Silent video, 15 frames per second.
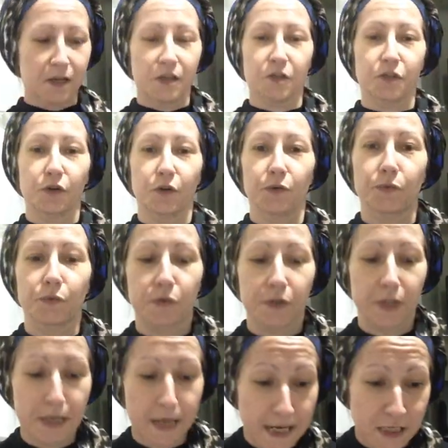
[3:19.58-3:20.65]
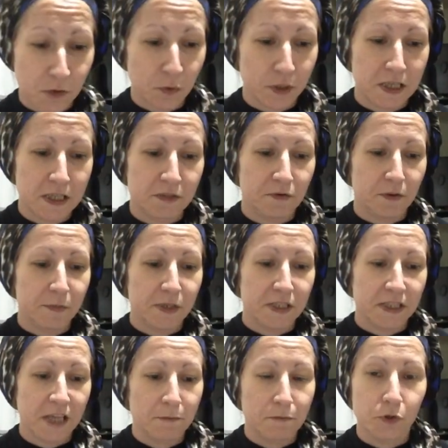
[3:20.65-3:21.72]
So the next one is from the
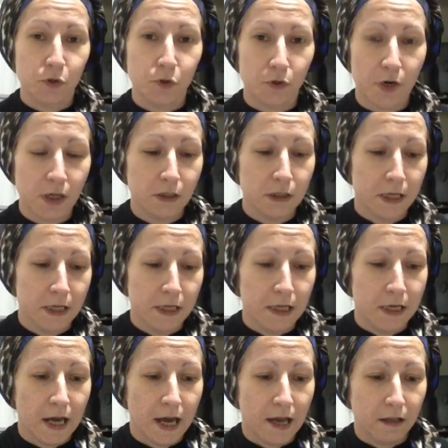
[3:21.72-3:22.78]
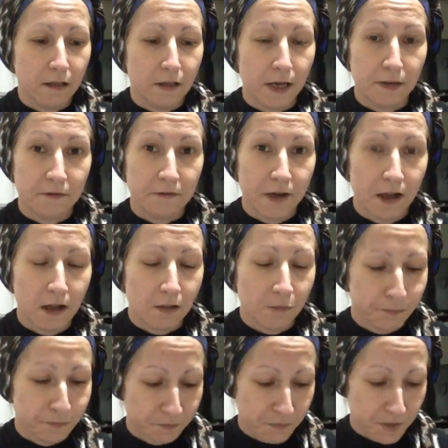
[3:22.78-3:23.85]
same surah, Al-Anfal.
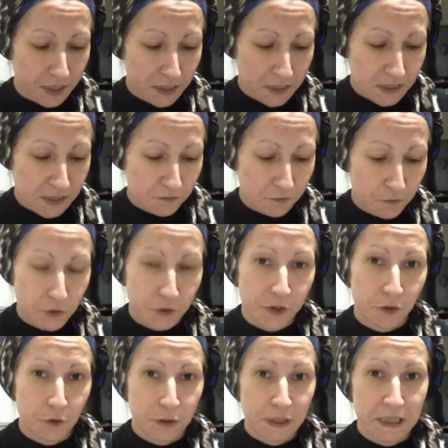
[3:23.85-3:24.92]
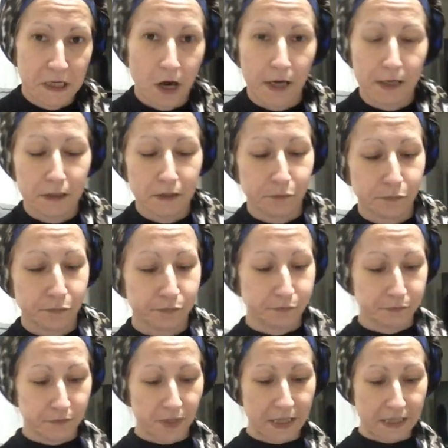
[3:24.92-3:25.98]
It is verse 39.
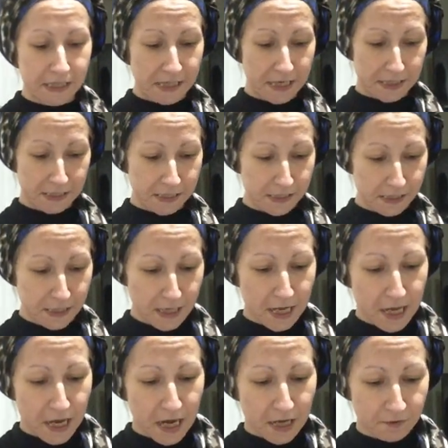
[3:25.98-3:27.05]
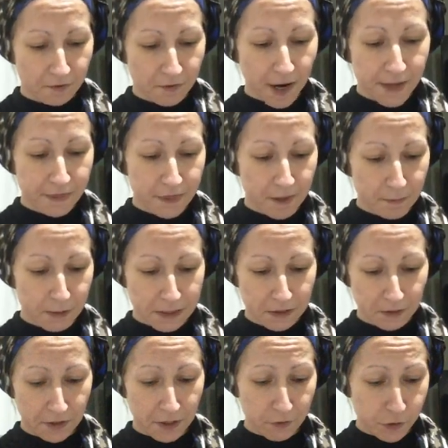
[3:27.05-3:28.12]
It says, "And fight them
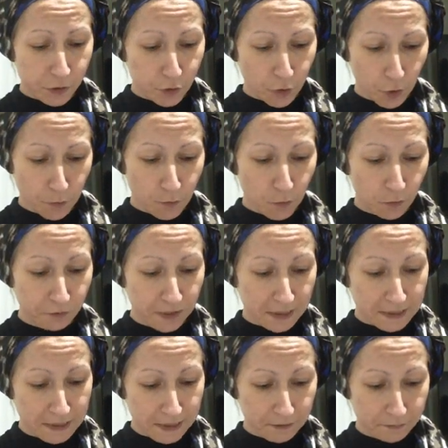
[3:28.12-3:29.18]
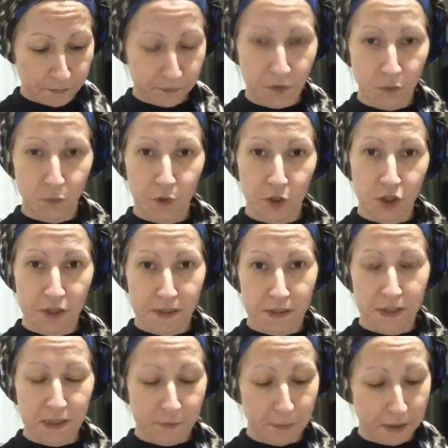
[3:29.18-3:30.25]
until there is no more fitna," which is
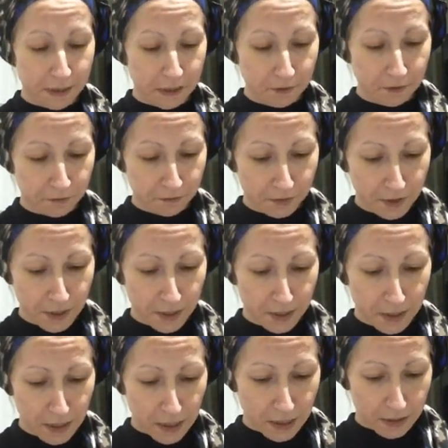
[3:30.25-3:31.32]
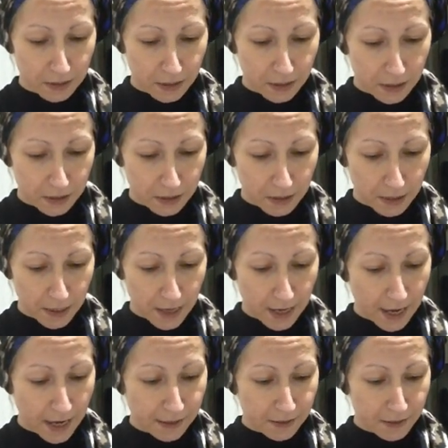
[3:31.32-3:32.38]
disbelief,
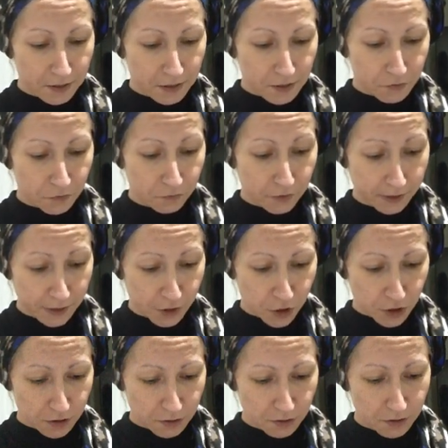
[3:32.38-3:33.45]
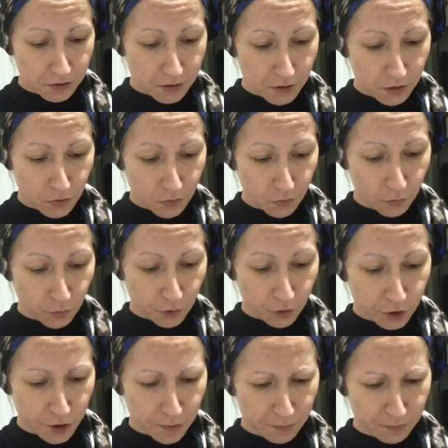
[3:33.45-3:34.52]
"and the religion
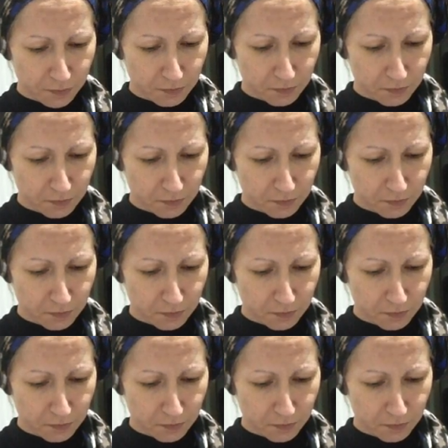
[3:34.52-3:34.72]
worship."